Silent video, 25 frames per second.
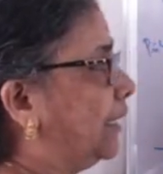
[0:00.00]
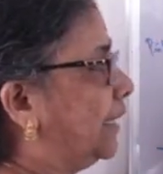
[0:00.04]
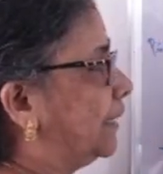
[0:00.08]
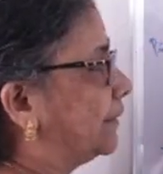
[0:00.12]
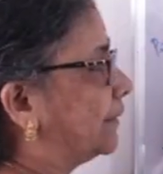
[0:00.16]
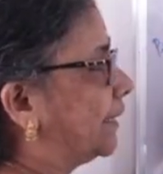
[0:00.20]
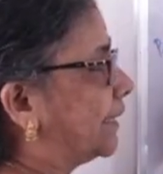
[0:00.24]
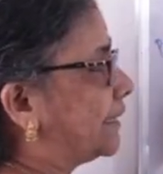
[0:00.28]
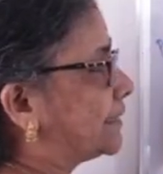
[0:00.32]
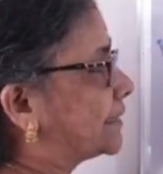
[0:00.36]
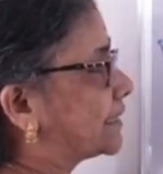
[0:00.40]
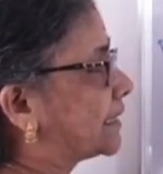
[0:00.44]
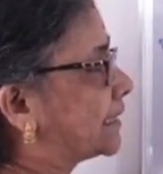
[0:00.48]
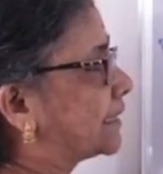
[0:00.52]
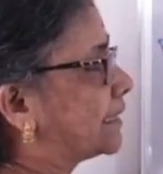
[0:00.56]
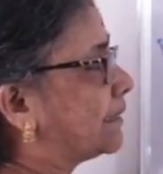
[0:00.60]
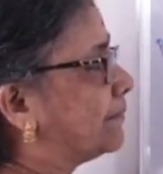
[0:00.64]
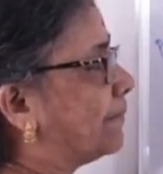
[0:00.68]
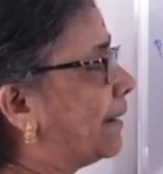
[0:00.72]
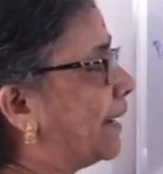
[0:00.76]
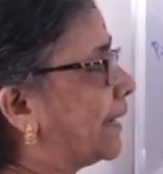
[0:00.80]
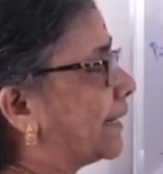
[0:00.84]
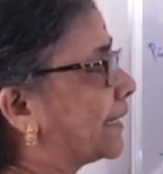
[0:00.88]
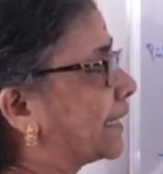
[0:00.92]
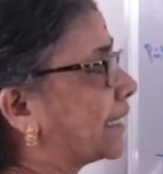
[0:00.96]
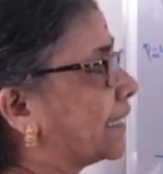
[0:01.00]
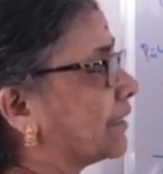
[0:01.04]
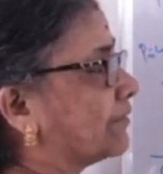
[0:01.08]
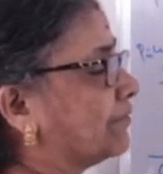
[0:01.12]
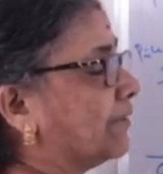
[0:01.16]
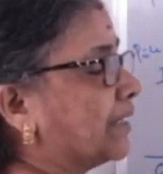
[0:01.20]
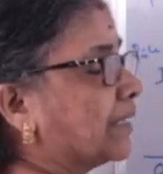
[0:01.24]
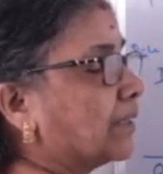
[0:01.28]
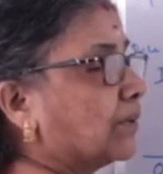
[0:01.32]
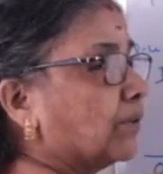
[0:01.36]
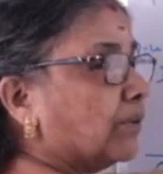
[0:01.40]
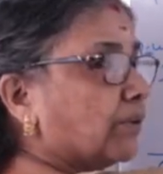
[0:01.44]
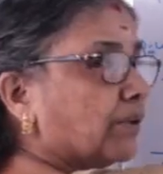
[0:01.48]
That is, the demand curve
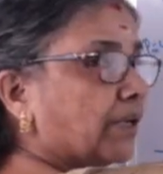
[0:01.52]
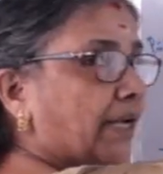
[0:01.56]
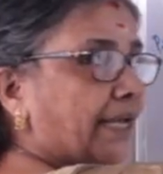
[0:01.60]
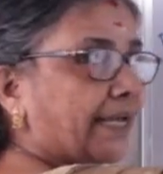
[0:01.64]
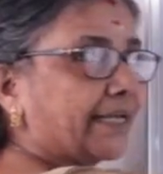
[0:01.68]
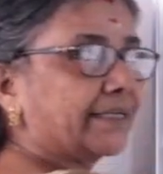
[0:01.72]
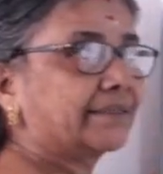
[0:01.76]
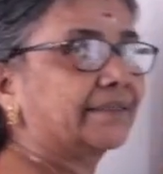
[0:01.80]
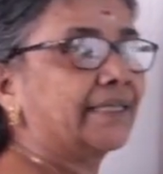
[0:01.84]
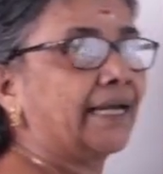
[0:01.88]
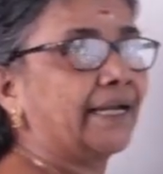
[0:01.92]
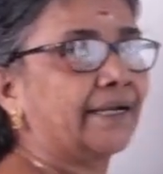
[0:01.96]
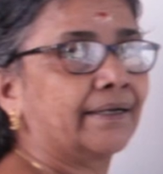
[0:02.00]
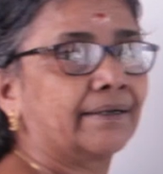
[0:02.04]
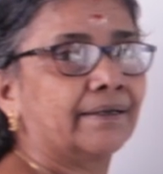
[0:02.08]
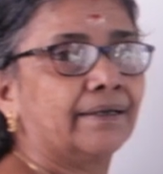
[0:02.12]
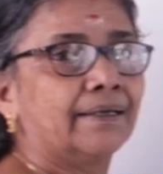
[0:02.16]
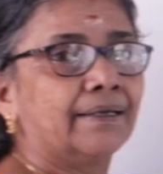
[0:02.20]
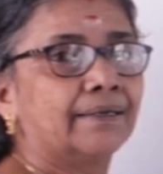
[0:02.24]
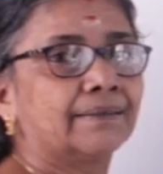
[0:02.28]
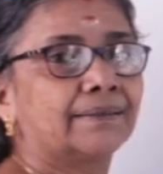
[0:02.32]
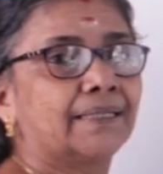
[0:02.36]
will go like that.